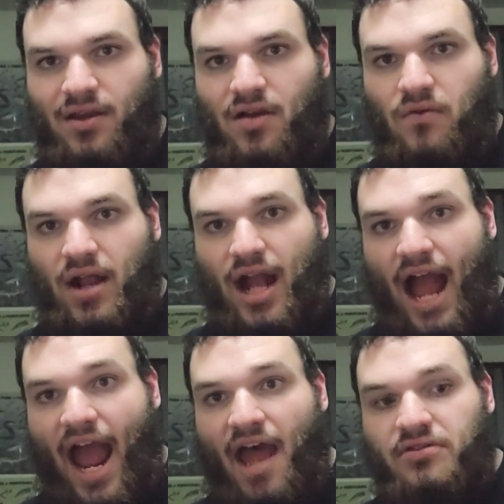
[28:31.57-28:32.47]
We got
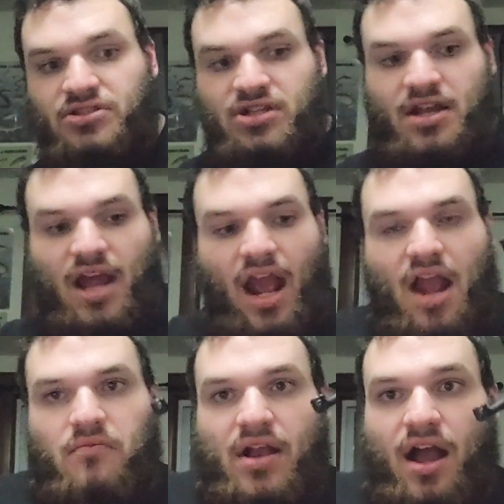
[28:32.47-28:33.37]
Allison,
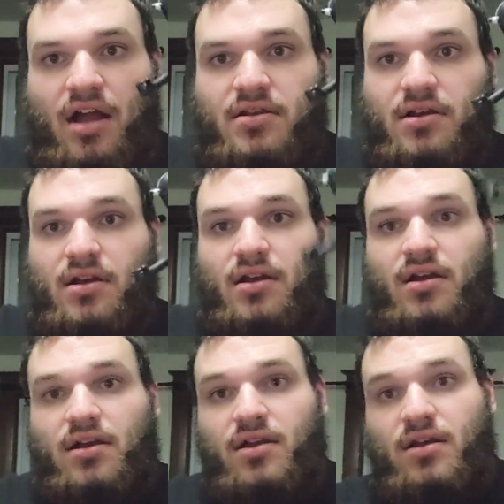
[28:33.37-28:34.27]
and we got...
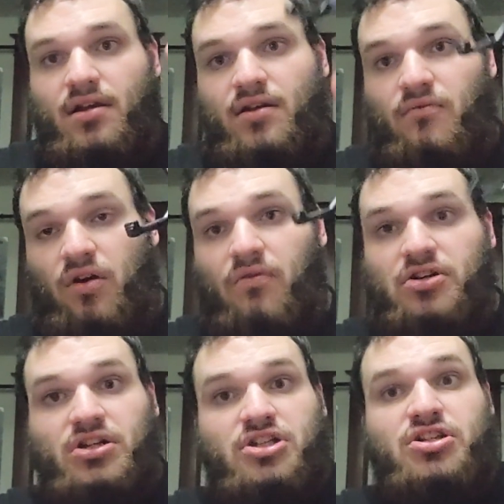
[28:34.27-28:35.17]
Well,
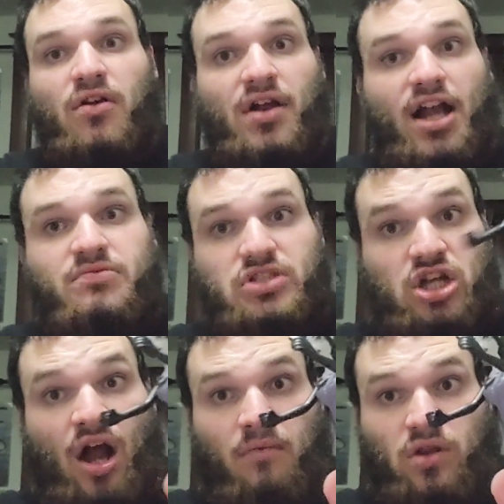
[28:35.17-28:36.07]
we're going to show you guys what
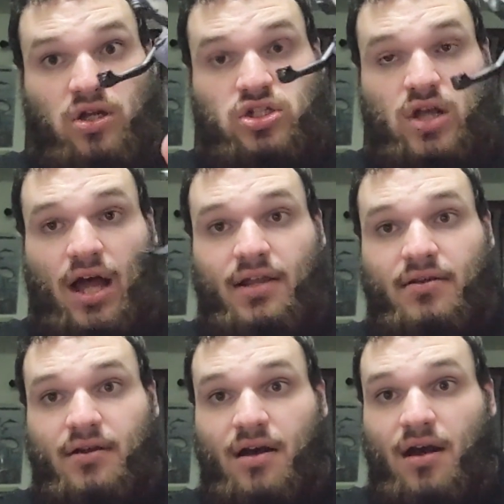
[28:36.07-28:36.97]
Tom looks like.
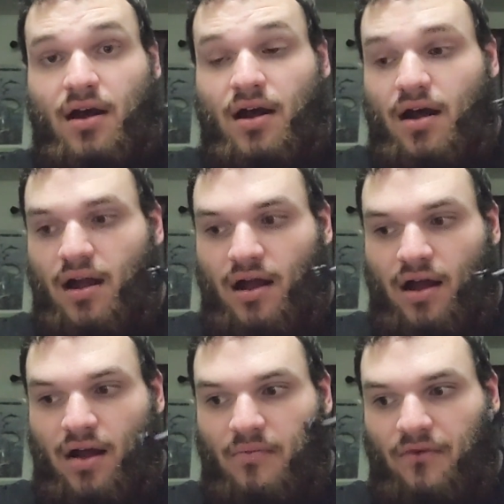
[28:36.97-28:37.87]

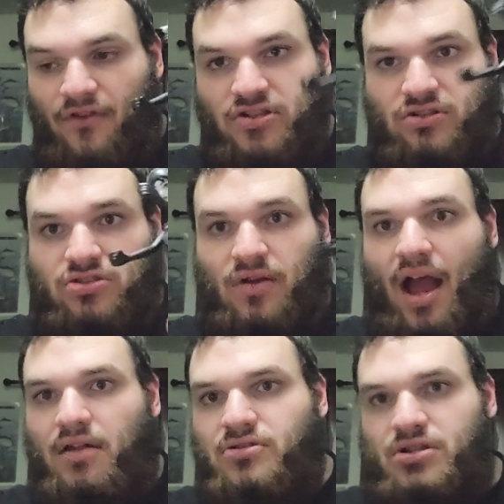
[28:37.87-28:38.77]
But first, let's do
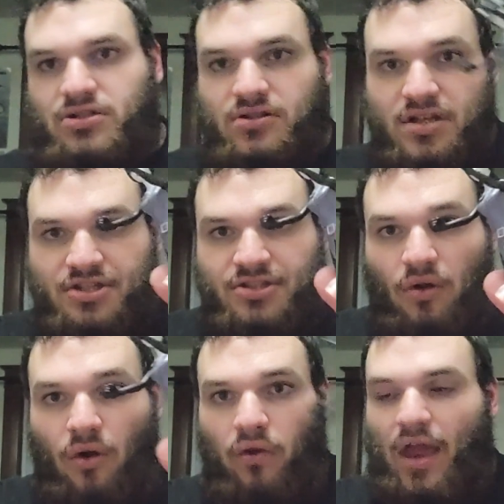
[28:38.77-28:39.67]
Allison. So, this is
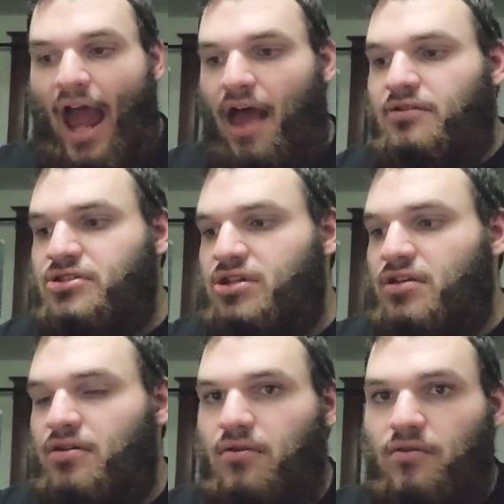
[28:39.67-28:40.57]
old
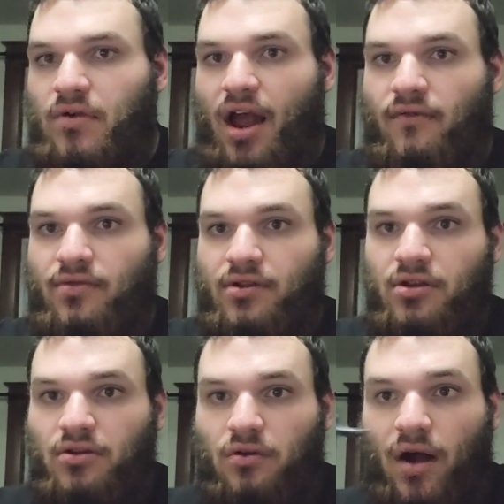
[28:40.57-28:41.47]
Allison. We have the
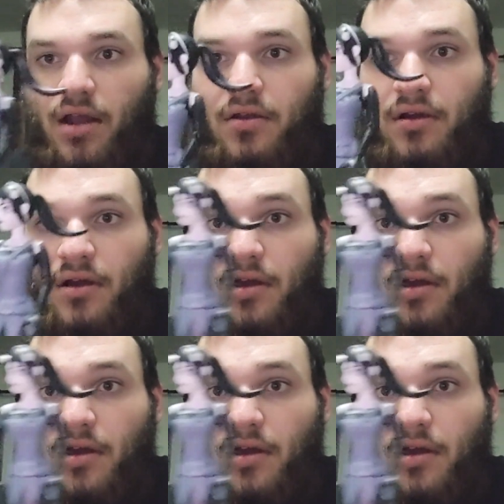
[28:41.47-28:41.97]
newer one.